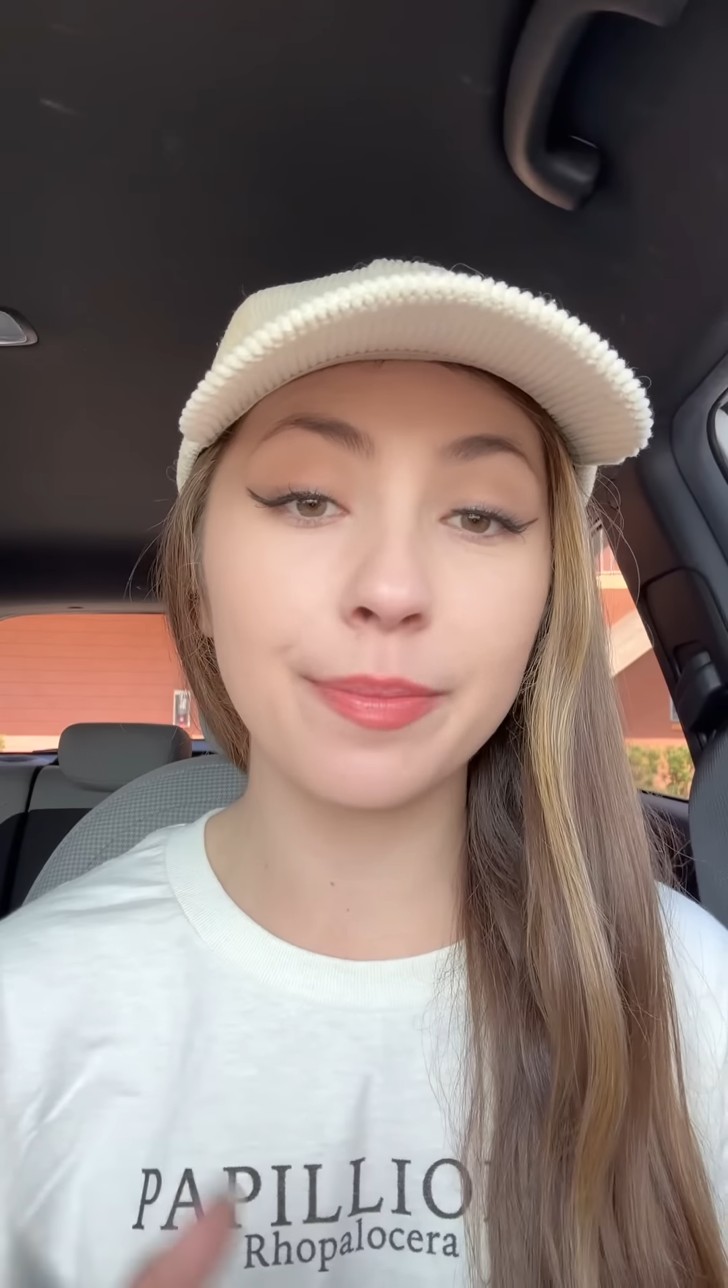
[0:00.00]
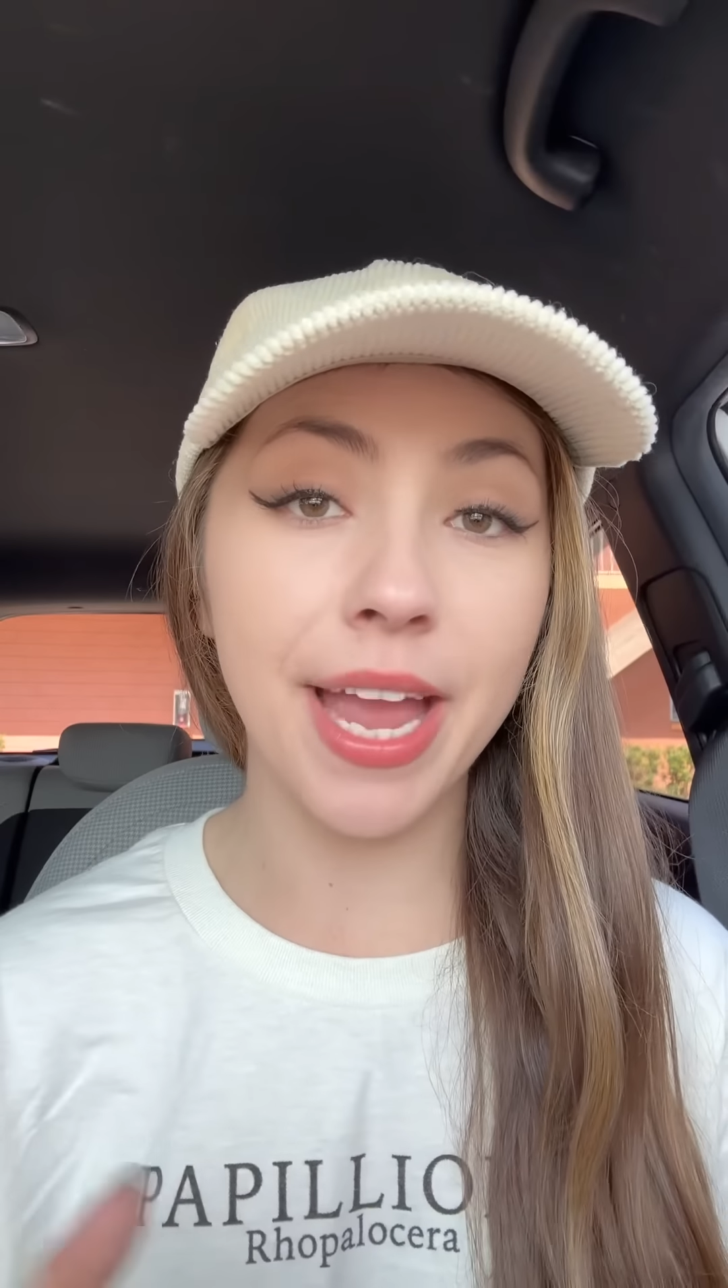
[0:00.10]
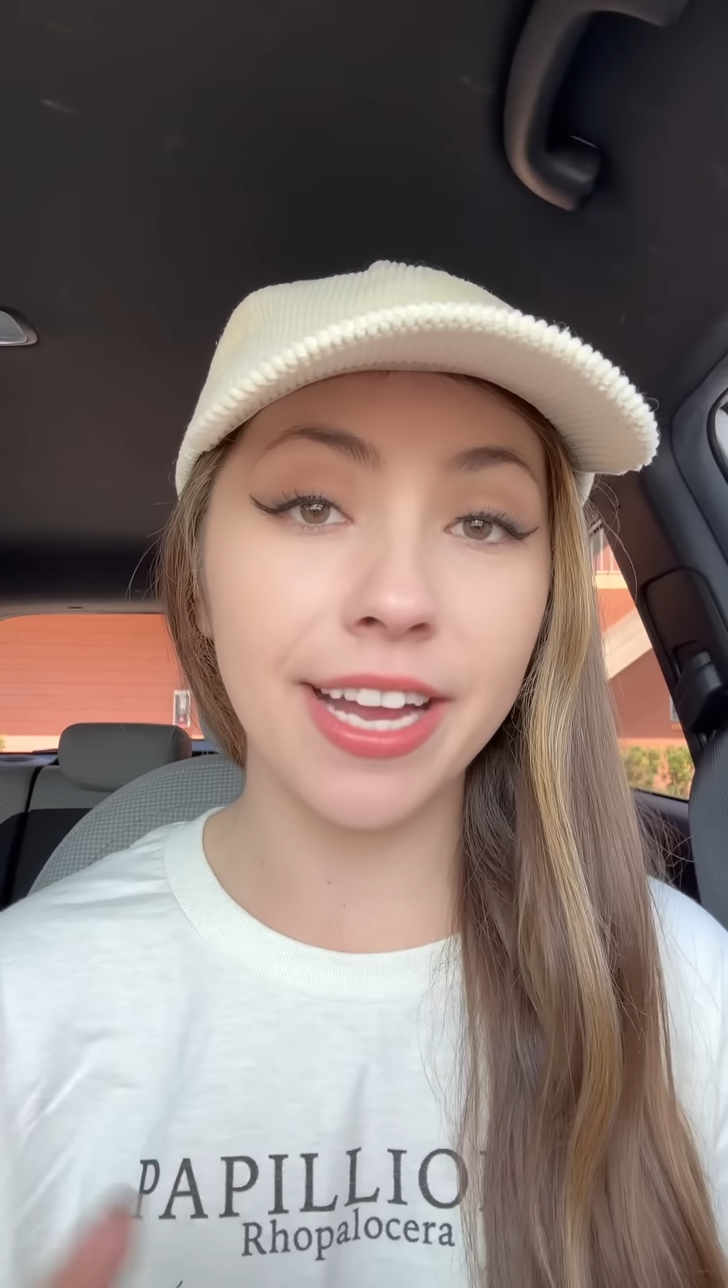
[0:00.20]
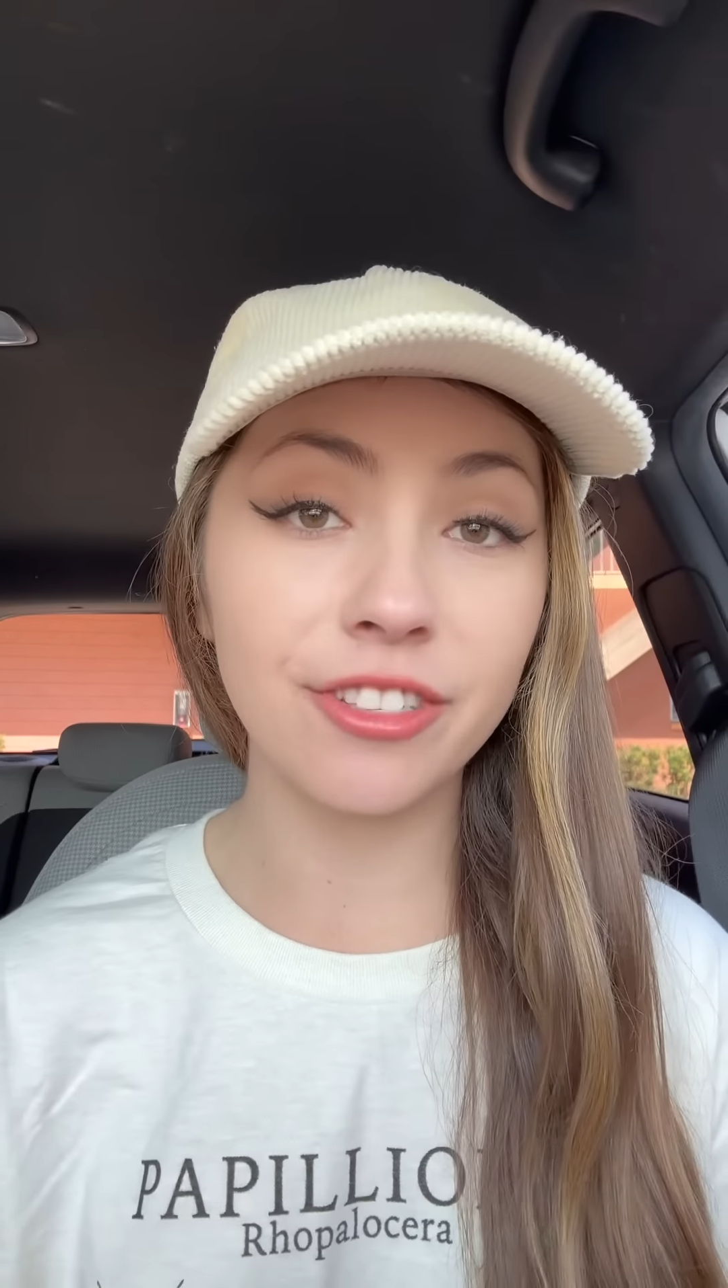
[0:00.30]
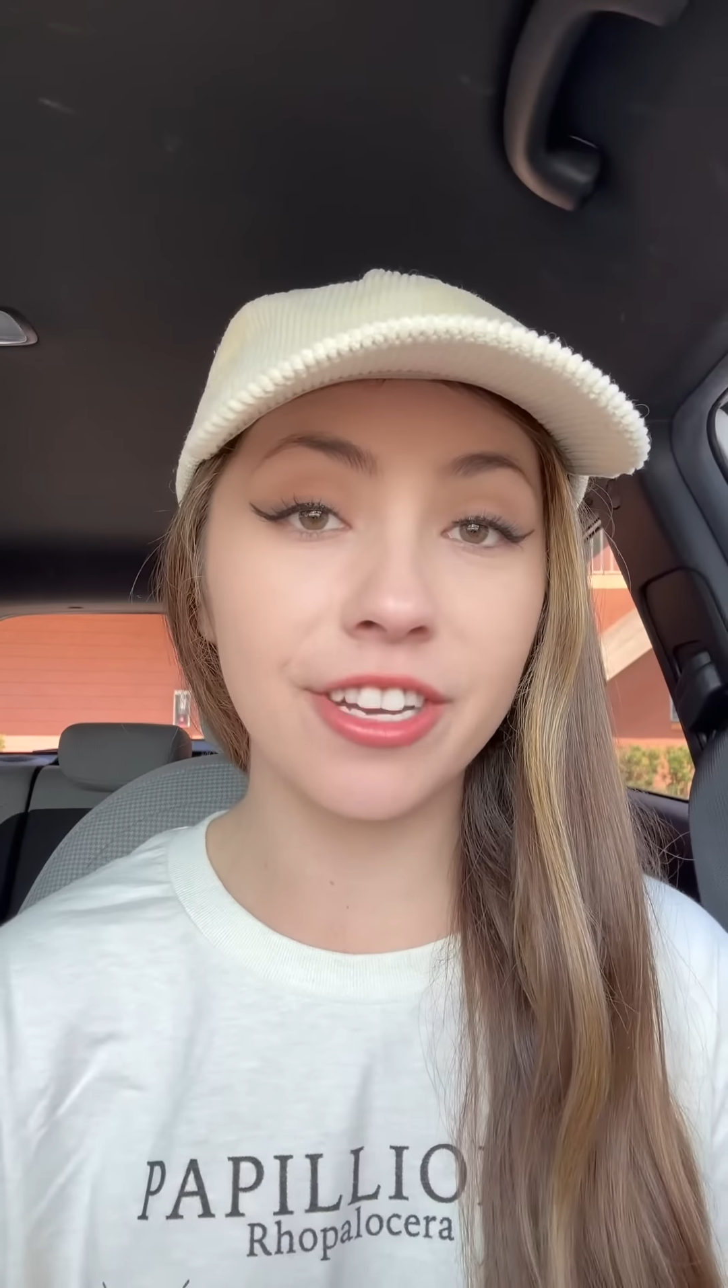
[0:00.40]

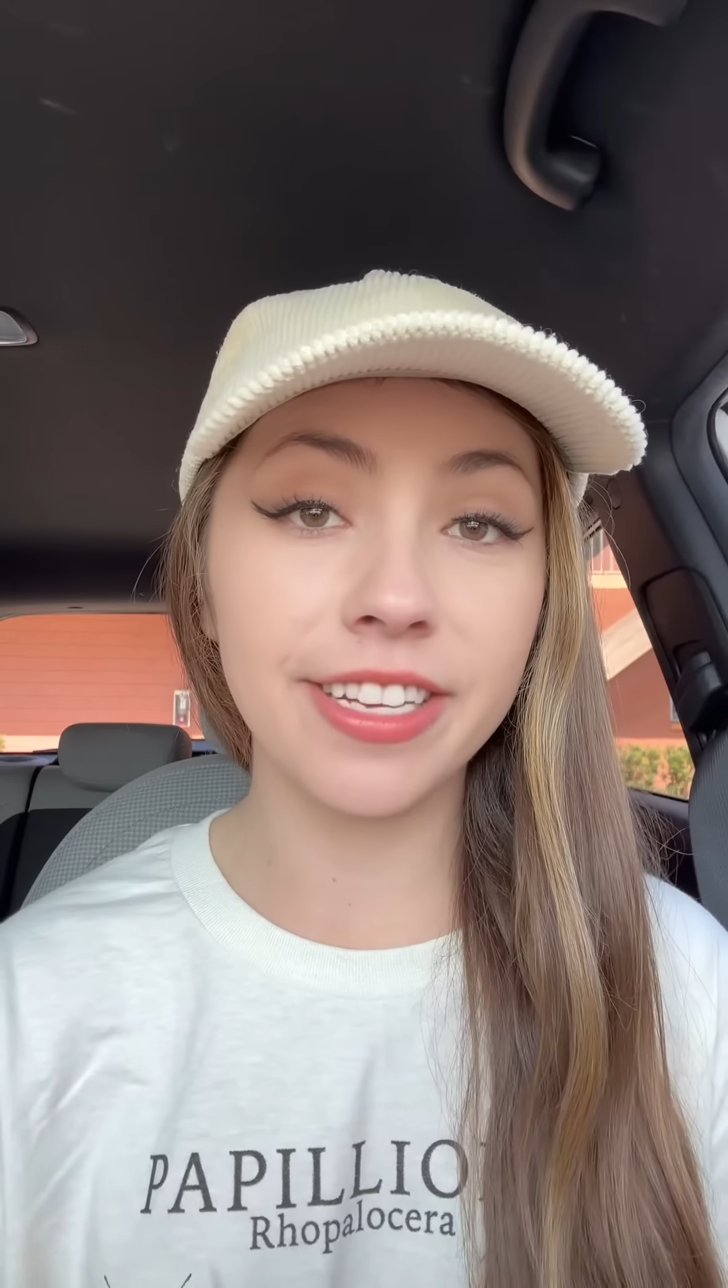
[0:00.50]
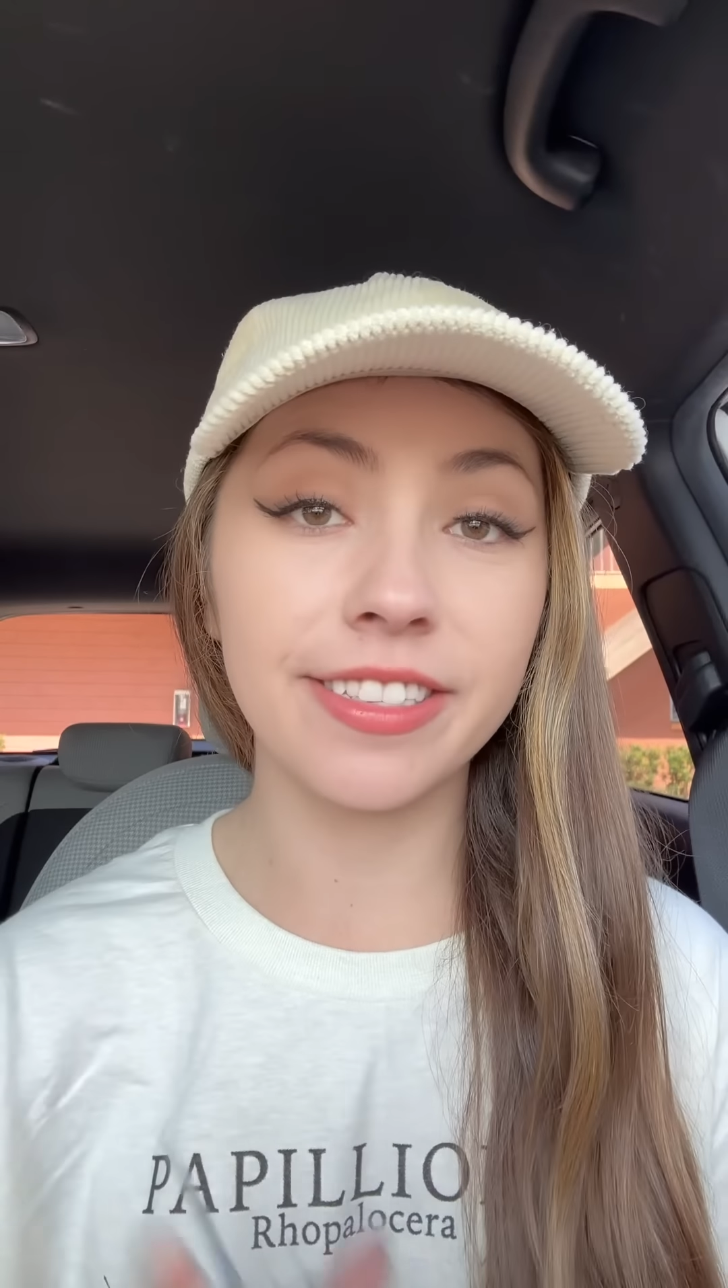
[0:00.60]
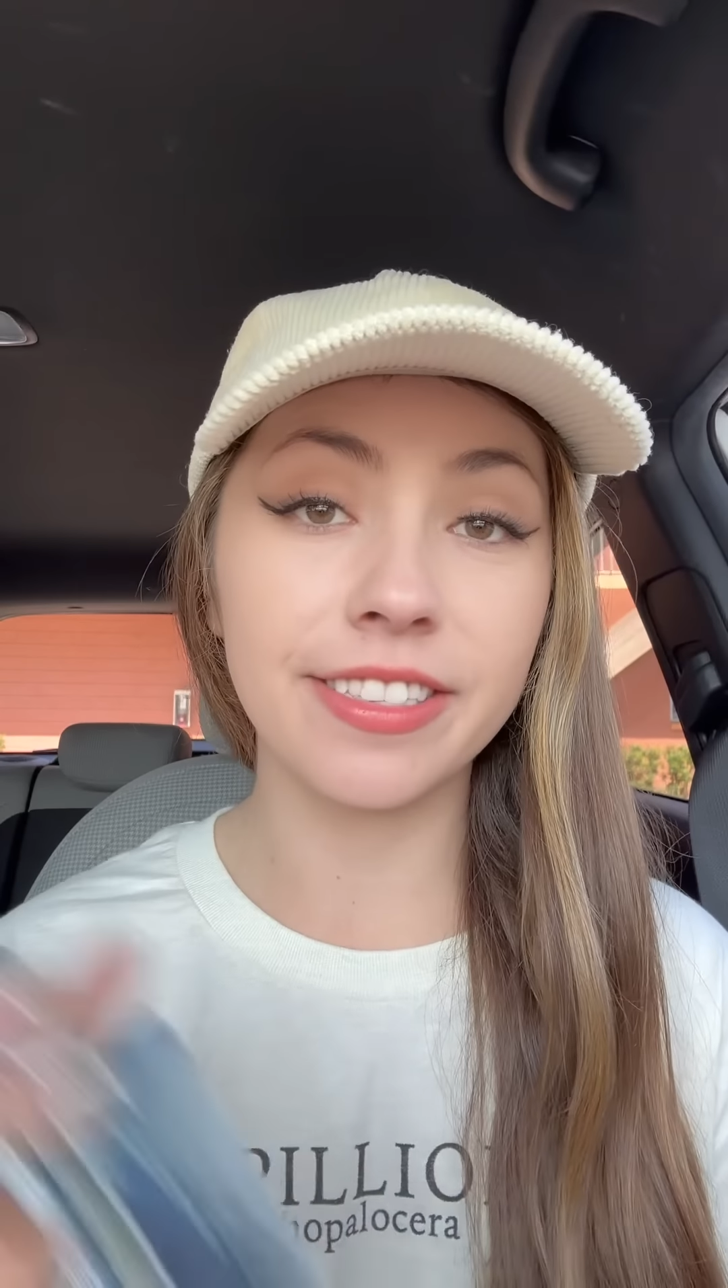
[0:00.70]
passion and